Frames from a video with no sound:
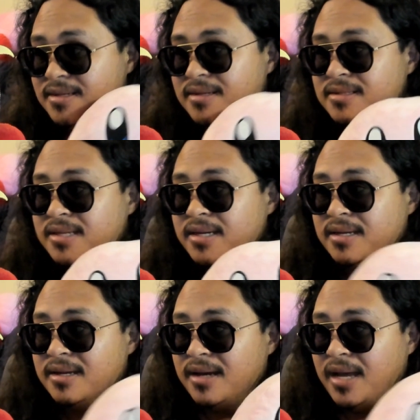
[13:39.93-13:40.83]
It's like,
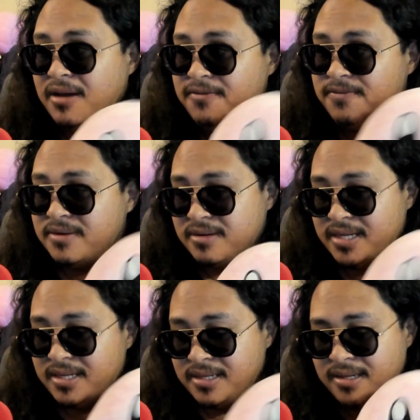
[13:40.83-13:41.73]
how far
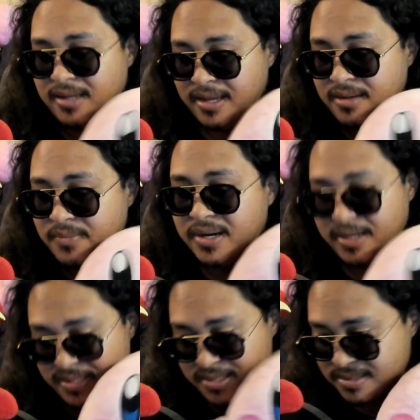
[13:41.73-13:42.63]
in am
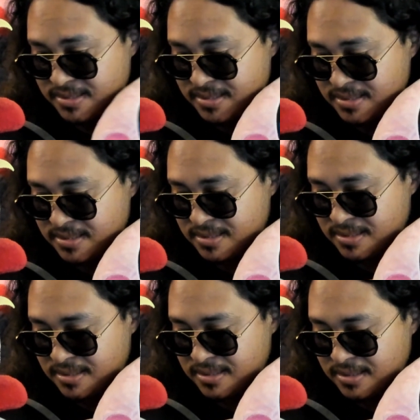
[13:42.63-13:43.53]
I?
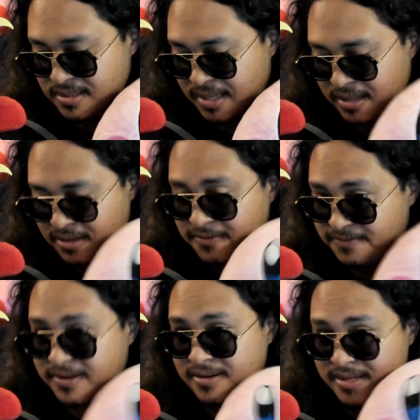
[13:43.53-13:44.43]
How
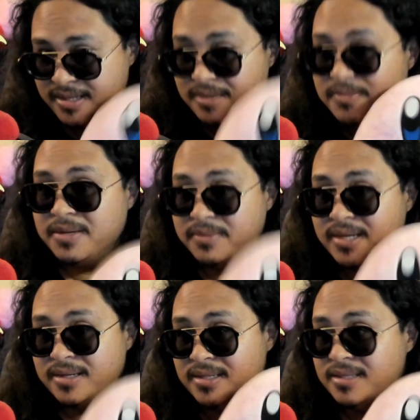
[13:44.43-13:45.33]
far in am
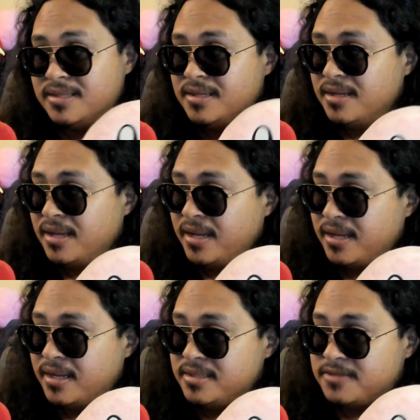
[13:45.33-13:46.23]
I?
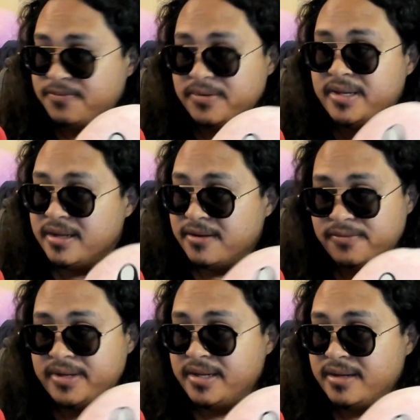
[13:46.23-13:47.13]
And just freaking out.
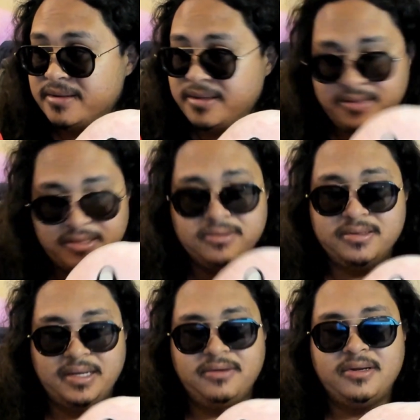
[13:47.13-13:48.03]
I
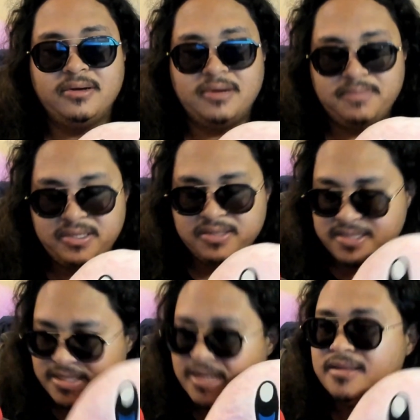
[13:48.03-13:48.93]
go up to the
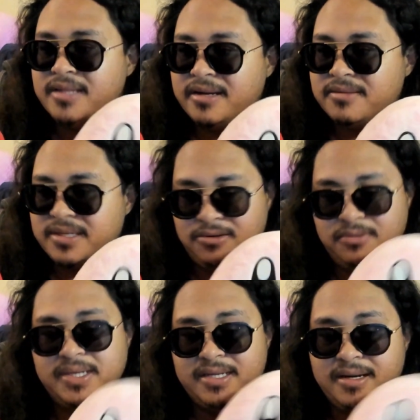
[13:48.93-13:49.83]
2nd layer. I'm like, oh
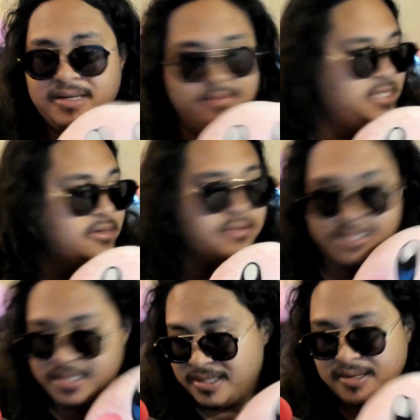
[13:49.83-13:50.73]
my god, I'm still
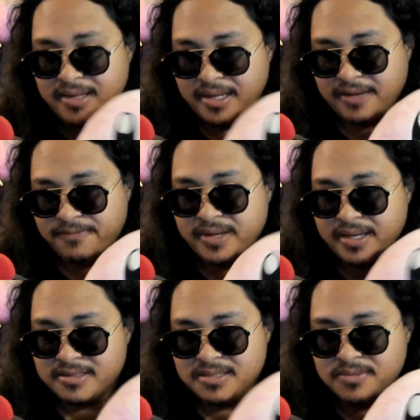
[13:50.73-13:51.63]
not. And I freak
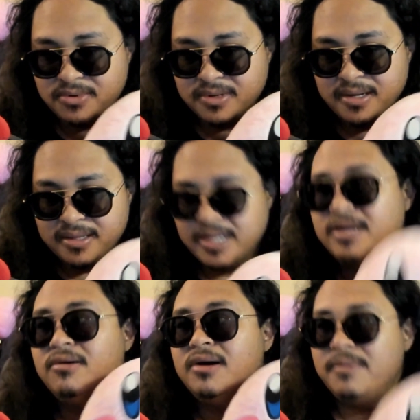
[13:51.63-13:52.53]
out some more. And I
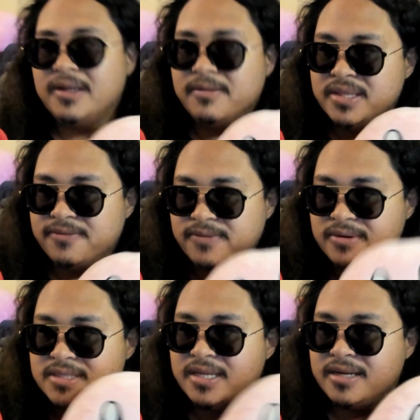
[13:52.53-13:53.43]
go up, and I'm in the
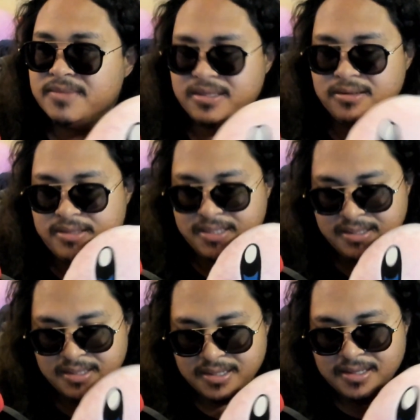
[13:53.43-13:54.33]
1st layer. I'm like, okay,
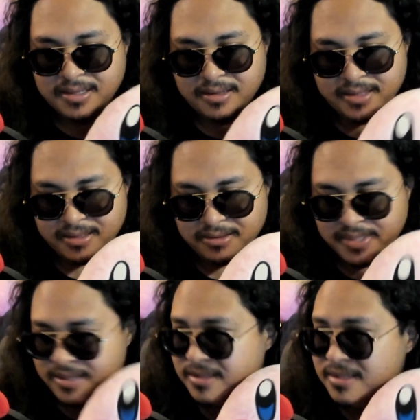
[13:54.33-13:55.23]
oh
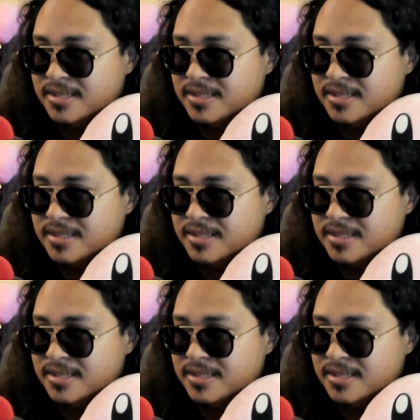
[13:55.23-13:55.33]
my god,